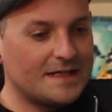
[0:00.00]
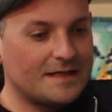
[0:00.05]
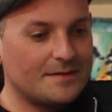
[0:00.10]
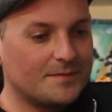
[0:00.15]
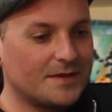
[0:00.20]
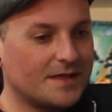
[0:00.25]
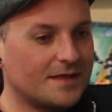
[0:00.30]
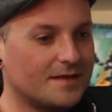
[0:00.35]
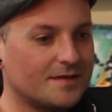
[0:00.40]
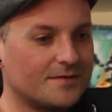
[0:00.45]

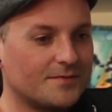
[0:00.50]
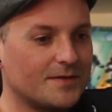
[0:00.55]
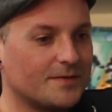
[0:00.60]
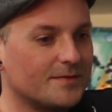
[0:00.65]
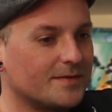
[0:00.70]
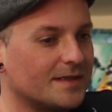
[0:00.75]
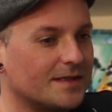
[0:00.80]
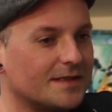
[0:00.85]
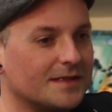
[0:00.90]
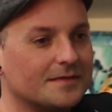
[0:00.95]
because we
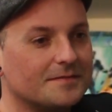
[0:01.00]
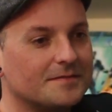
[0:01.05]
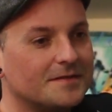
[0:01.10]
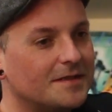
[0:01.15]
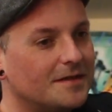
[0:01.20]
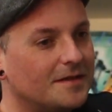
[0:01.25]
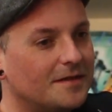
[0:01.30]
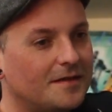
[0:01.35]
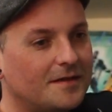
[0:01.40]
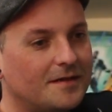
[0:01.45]
were
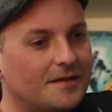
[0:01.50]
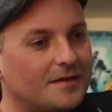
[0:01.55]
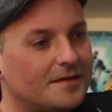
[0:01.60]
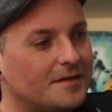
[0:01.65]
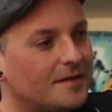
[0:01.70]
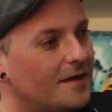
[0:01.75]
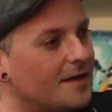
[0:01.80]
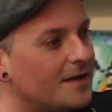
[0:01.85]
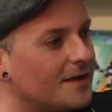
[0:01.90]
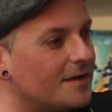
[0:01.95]

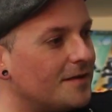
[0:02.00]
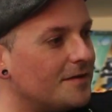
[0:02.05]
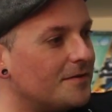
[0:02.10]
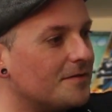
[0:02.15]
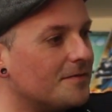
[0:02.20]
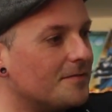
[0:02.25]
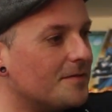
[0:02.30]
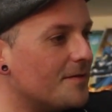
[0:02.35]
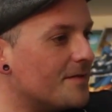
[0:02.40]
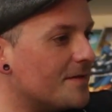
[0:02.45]
tired or
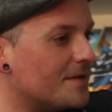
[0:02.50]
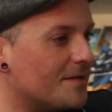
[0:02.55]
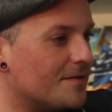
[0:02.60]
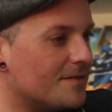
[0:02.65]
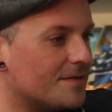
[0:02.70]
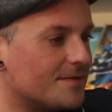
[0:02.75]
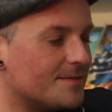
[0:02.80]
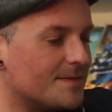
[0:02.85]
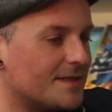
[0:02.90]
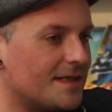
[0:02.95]
we were doing
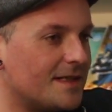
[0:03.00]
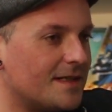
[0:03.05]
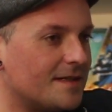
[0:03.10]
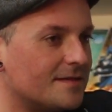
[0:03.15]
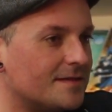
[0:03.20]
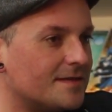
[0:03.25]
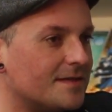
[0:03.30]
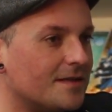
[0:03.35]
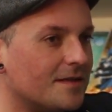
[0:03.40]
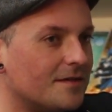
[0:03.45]
something
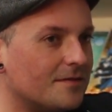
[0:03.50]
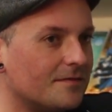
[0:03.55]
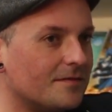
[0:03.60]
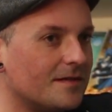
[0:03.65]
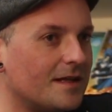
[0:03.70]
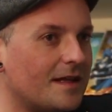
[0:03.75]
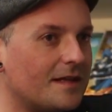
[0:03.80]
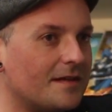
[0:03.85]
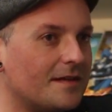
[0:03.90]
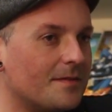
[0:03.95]
else, the
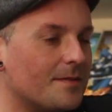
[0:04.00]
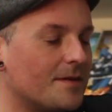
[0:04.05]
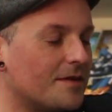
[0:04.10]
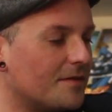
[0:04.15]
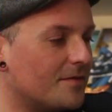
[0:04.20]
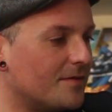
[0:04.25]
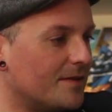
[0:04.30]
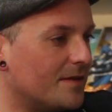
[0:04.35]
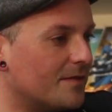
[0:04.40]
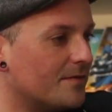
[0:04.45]
amount of
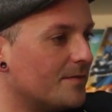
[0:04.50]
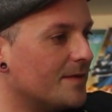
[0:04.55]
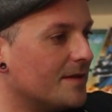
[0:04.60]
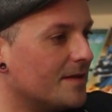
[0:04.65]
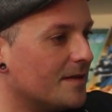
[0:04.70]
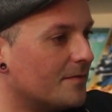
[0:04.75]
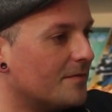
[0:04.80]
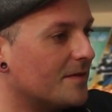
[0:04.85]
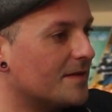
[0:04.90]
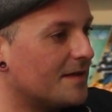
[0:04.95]
tweets would be
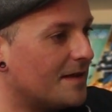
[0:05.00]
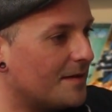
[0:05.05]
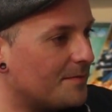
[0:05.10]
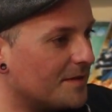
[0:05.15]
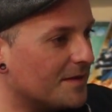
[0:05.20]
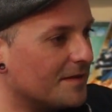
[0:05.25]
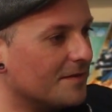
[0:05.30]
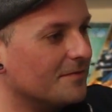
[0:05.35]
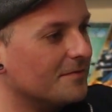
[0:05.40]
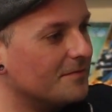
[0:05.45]
like, what's
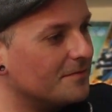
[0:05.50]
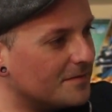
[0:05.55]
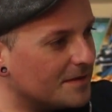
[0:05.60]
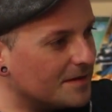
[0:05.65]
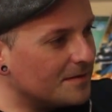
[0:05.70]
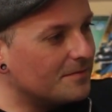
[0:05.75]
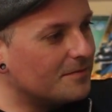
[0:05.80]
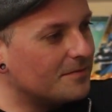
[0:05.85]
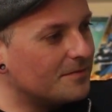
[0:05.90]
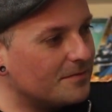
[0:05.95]
happening,
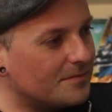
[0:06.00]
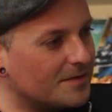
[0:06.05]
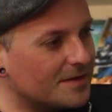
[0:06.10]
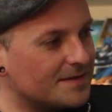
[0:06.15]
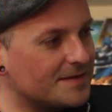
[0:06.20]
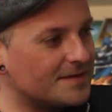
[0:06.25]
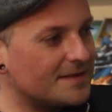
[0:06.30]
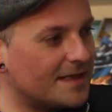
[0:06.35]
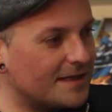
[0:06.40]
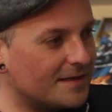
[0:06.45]
where's the
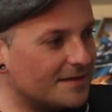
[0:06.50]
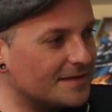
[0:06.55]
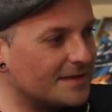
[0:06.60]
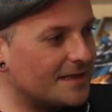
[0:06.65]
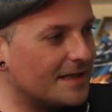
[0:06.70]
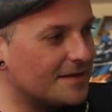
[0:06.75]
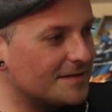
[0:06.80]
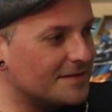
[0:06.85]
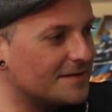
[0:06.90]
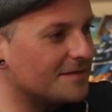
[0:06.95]
sales
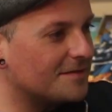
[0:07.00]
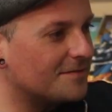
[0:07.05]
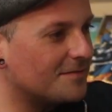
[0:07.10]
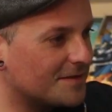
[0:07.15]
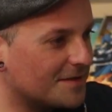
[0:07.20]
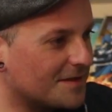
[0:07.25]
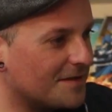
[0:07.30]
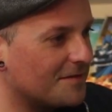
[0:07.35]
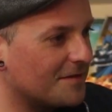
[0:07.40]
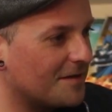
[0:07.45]
analysis, what's
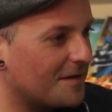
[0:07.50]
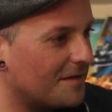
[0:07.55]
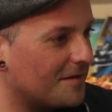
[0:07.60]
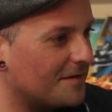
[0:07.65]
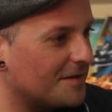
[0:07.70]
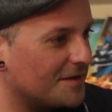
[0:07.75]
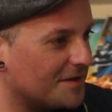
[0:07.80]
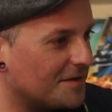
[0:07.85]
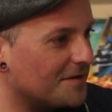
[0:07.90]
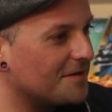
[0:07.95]
going on, are
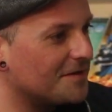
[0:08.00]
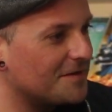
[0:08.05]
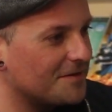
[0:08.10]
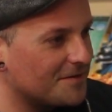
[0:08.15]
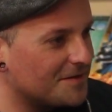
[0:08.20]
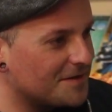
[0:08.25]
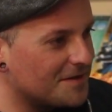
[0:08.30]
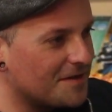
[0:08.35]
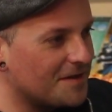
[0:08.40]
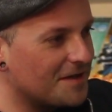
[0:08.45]
you going to do it
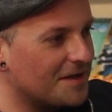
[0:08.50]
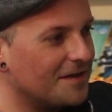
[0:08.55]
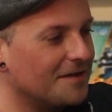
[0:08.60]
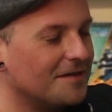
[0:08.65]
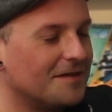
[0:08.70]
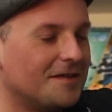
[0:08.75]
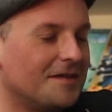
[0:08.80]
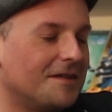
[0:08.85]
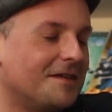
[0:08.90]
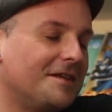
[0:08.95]
tonight?
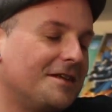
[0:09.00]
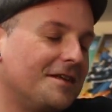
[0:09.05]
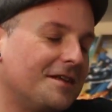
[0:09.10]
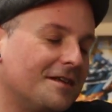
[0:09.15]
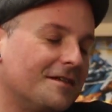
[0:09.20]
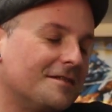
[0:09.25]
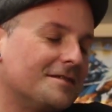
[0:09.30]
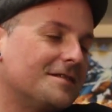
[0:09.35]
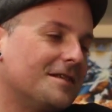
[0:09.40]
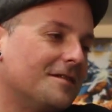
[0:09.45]

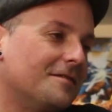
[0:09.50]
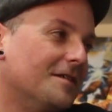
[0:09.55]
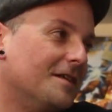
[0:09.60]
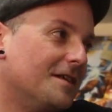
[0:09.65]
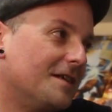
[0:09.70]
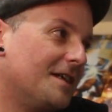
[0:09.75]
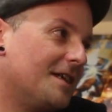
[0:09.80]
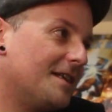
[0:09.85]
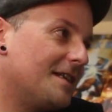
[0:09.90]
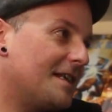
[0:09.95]
So
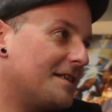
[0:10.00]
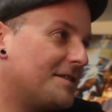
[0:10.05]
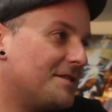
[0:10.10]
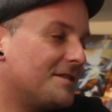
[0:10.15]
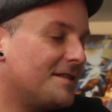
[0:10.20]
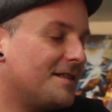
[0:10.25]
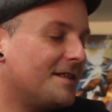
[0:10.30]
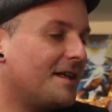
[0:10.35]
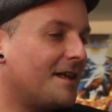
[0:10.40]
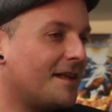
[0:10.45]
that's
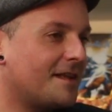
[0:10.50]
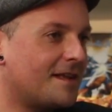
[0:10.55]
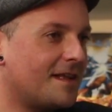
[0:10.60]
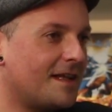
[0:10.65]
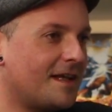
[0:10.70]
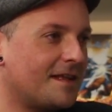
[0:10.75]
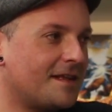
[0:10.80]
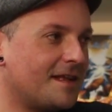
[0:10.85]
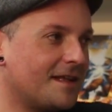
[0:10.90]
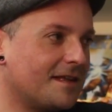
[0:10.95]
just
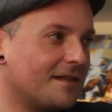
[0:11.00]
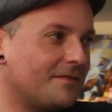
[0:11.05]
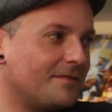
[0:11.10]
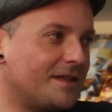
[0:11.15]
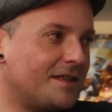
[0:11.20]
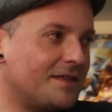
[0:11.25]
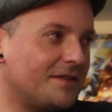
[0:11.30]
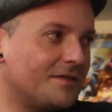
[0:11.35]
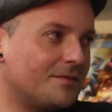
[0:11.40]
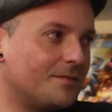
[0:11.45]
a thing that we
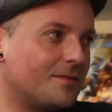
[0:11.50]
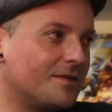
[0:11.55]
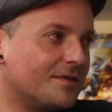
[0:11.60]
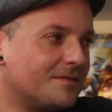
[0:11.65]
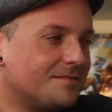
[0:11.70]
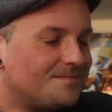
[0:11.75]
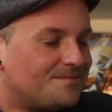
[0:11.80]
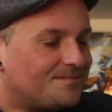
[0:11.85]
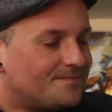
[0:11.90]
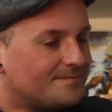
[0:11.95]
do, but
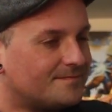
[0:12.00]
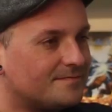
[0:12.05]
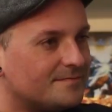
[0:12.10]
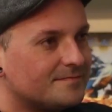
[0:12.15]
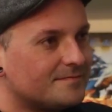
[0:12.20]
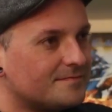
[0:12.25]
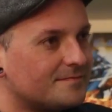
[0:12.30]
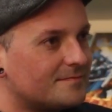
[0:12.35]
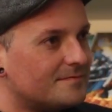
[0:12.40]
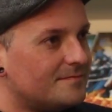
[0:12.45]

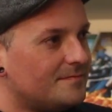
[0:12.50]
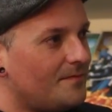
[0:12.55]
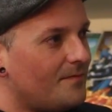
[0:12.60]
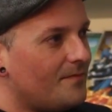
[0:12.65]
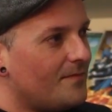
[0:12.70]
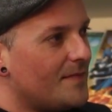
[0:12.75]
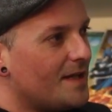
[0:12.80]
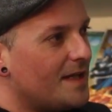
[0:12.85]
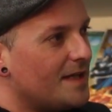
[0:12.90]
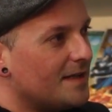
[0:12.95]

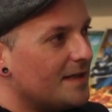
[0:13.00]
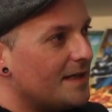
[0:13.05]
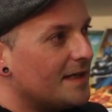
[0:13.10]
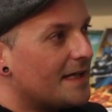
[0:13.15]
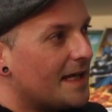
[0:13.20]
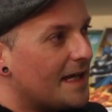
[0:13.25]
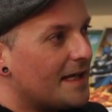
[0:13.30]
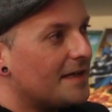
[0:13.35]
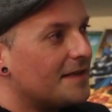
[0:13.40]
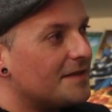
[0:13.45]

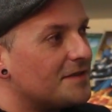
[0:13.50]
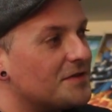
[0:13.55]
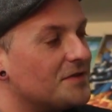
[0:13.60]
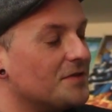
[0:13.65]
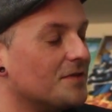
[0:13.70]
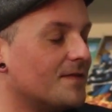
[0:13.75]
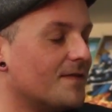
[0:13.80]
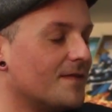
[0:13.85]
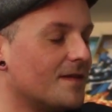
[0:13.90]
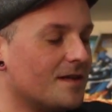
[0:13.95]
again, it's
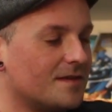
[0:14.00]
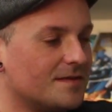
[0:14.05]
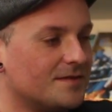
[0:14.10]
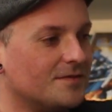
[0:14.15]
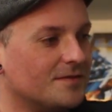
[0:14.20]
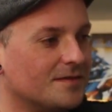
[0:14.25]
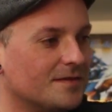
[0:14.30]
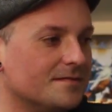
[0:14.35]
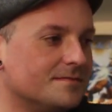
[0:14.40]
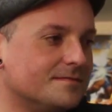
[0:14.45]
just for our store.